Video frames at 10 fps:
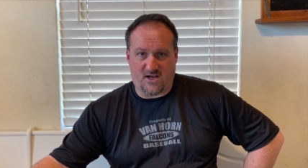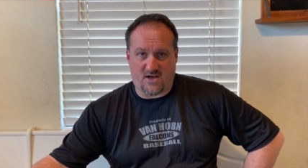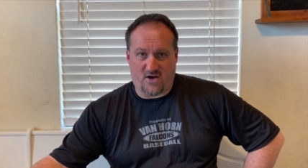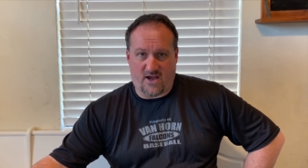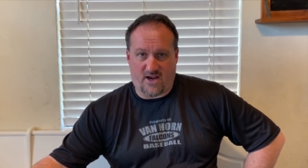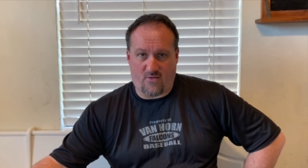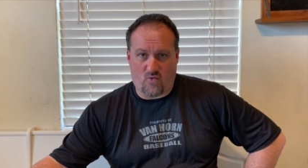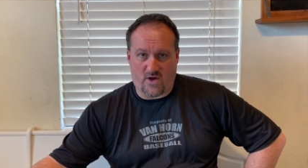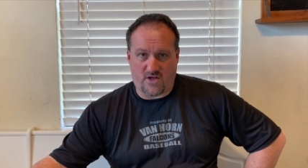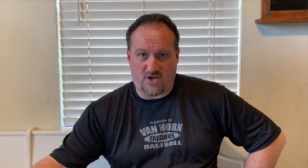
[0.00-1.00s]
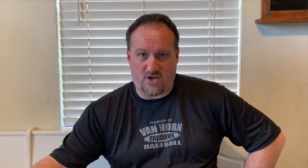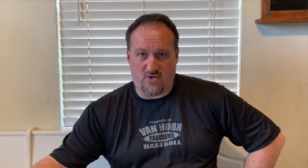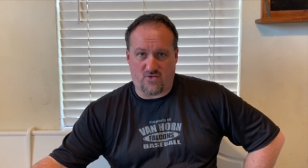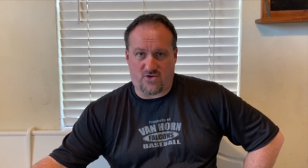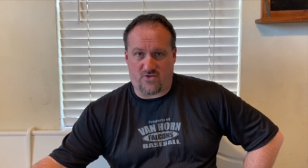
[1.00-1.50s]
and I want
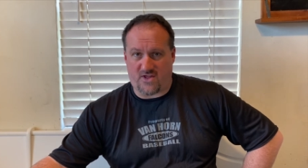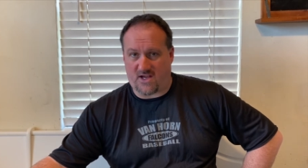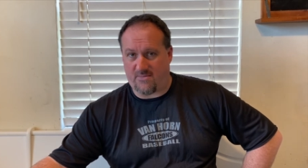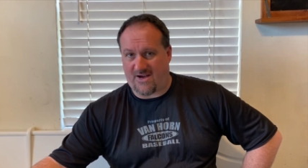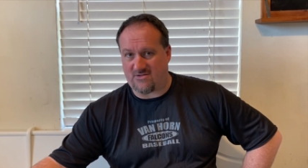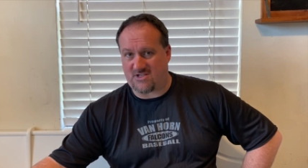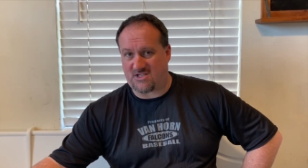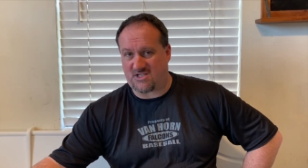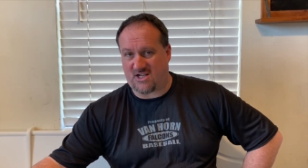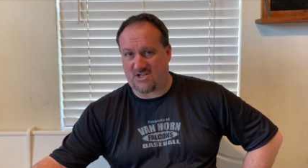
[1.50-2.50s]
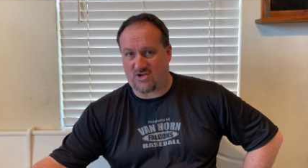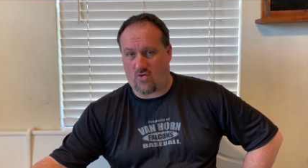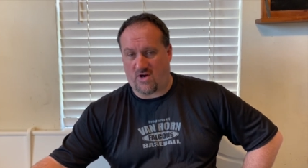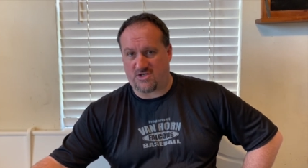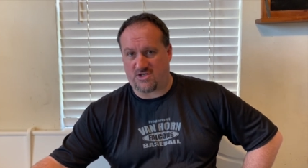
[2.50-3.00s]
you to think about 6
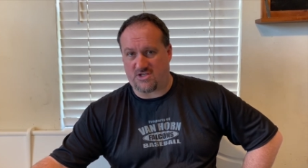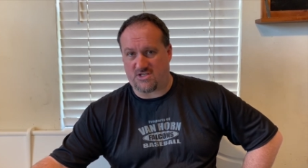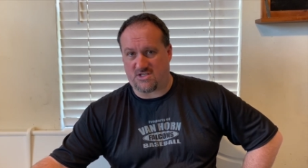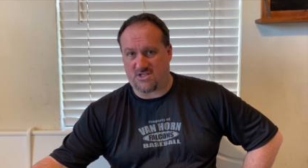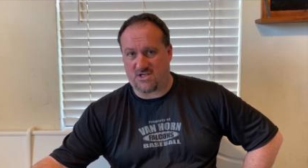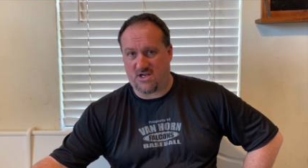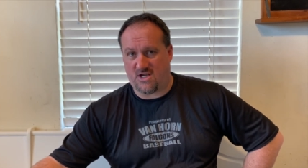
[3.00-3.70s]
questions.